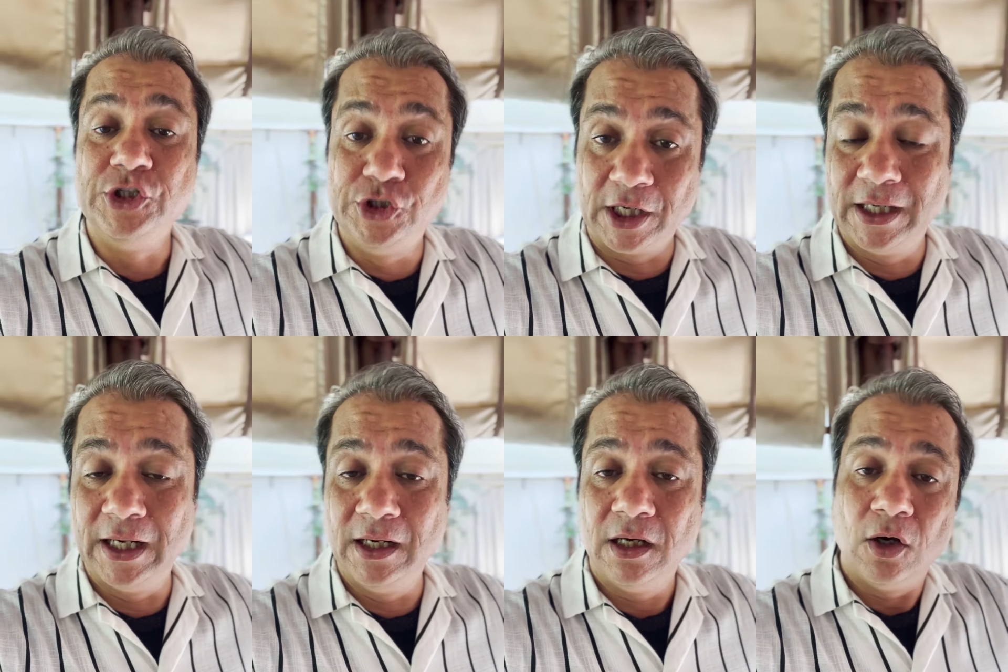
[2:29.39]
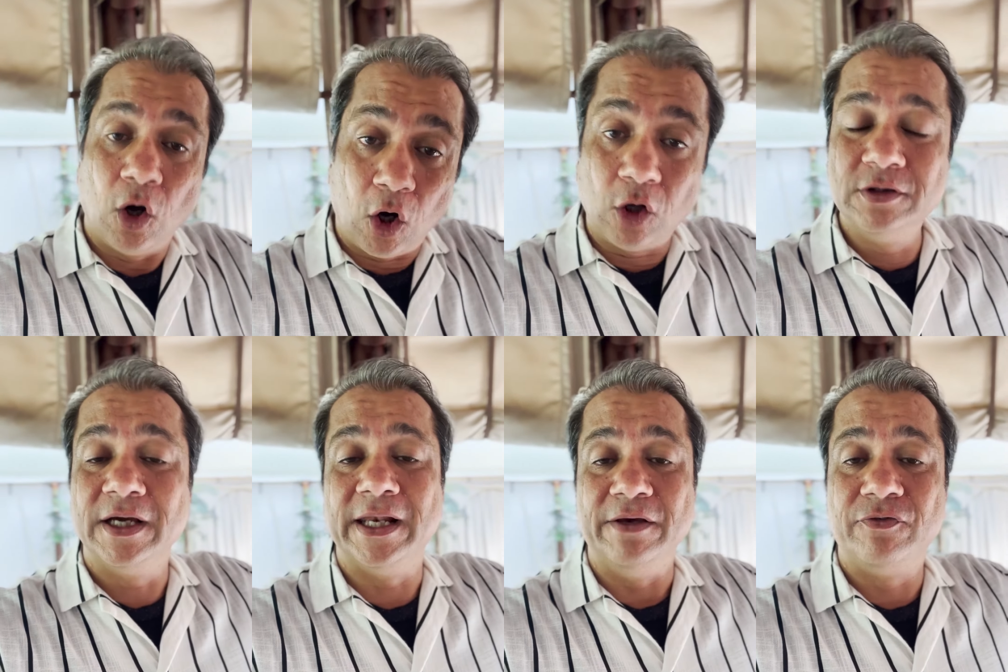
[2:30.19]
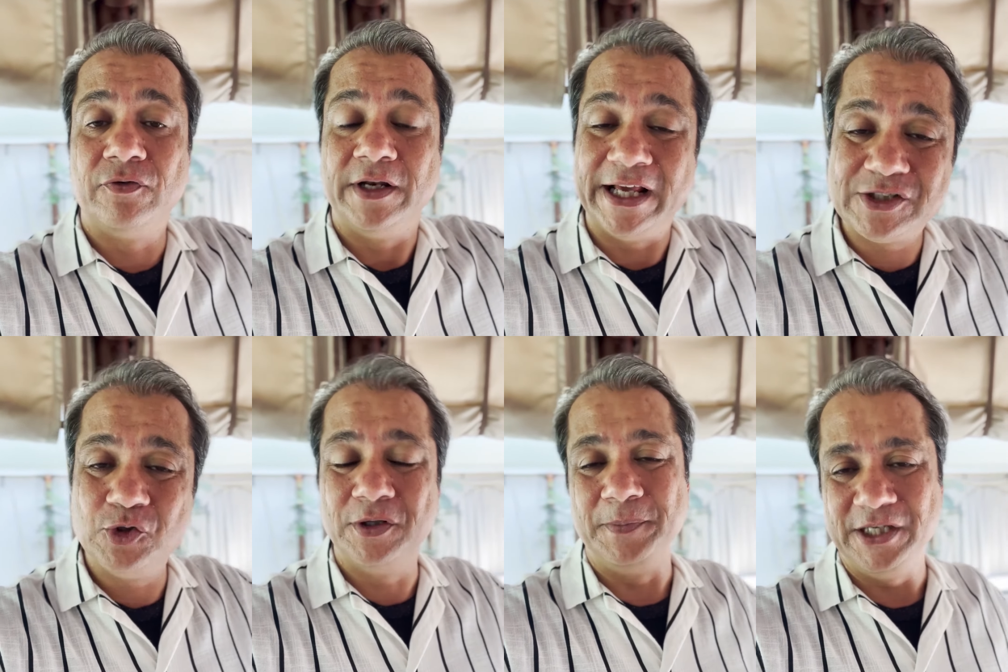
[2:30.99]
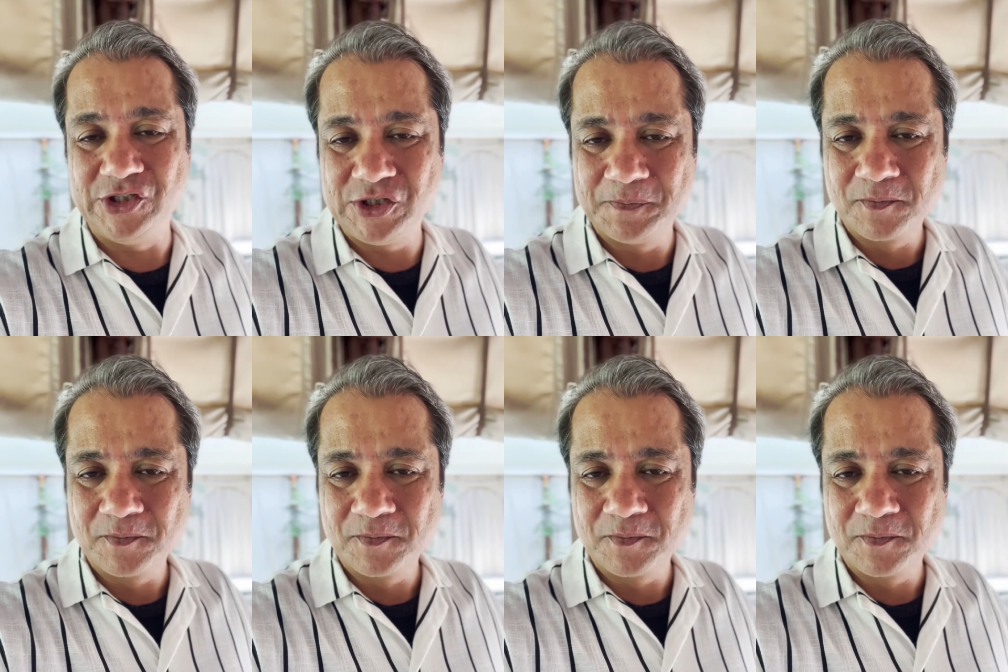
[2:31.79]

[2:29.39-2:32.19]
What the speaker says: jungle on the cliff next to the beach,